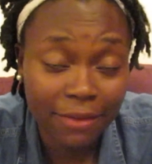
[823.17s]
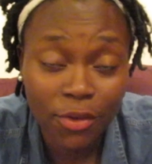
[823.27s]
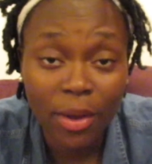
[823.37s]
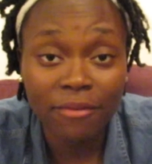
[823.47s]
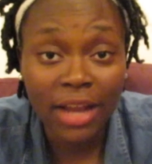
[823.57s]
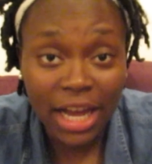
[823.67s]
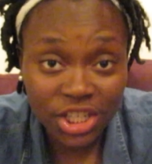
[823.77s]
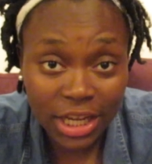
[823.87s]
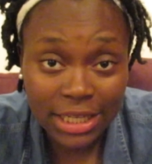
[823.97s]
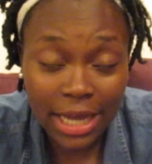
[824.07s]
If you have not
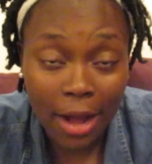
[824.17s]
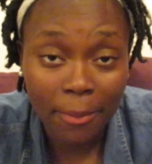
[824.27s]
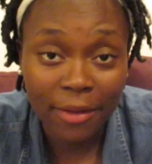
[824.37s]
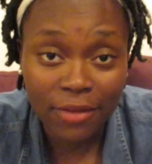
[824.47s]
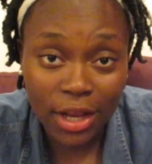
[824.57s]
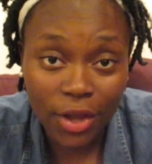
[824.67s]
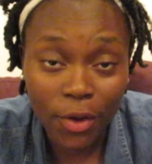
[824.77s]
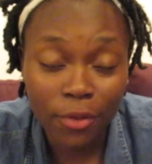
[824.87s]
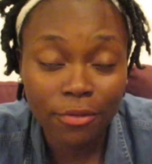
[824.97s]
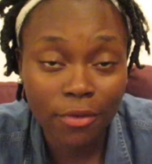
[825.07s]
checked out my
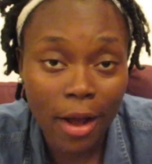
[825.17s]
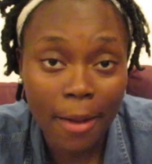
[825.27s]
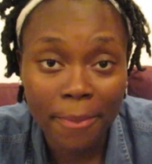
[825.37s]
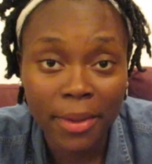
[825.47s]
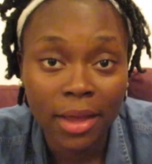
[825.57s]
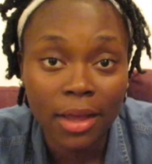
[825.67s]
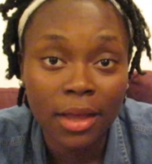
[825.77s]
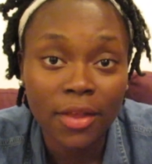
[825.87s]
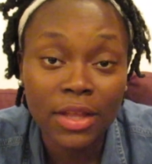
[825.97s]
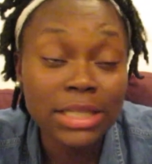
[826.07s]
video from
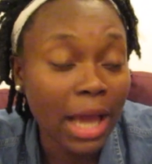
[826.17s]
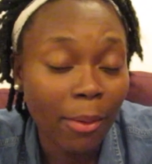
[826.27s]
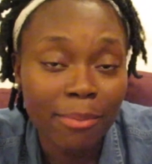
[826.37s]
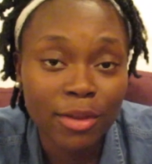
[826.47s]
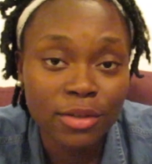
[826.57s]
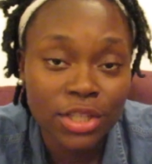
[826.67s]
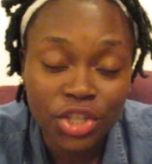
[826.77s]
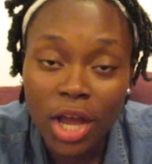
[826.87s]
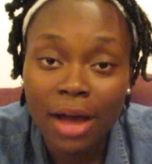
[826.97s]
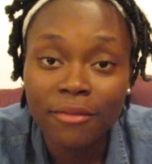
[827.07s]
the DIY
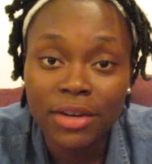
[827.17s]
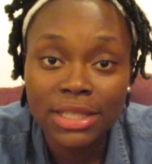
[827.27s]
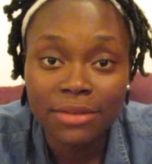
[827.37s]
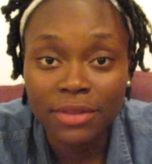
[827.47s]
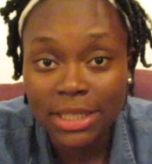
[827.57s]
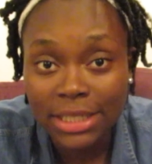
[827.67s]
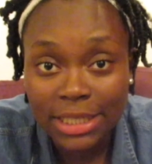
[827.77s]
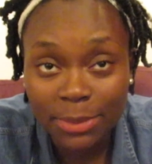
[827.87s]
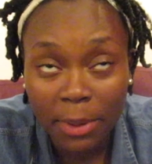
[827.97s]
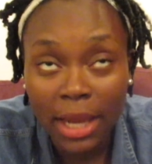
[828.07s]
Musician Conference in
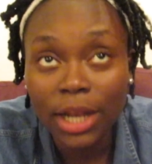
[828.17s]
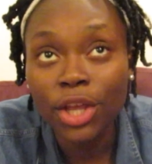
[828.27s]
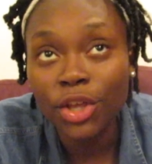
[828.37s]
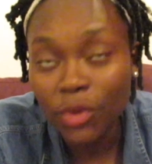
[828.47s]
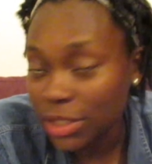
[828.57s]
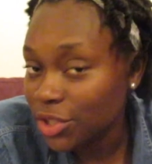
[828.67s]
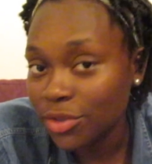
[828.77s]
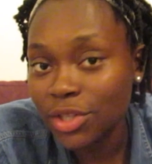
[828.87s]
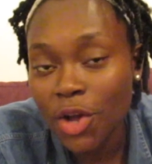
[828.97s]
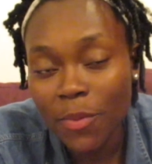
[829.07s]
Valencia, Spain, you need to
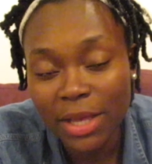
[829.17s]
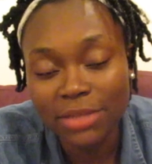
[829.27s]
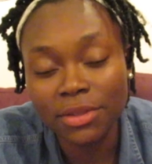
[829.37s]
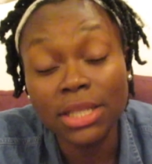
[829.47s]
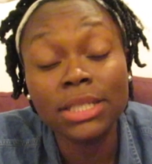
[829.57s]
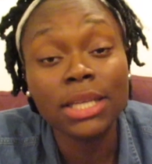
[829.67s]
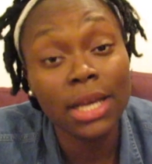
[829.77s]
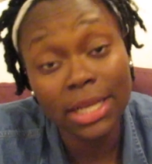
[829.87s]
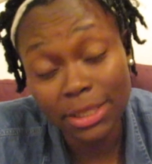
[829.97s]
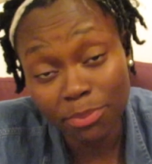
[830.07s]
do so, because
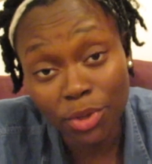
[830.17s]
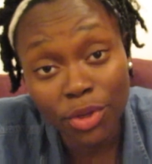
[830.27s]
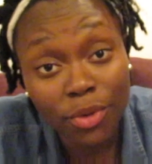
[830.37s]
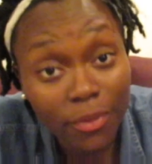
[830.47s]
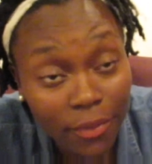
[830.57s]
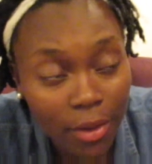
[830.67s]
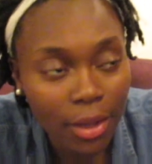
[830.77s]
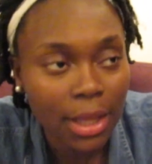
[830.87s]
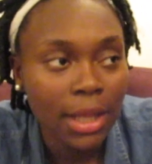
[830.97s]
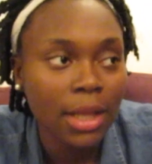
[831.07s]
Valencia is
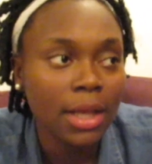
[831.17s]
beautiful.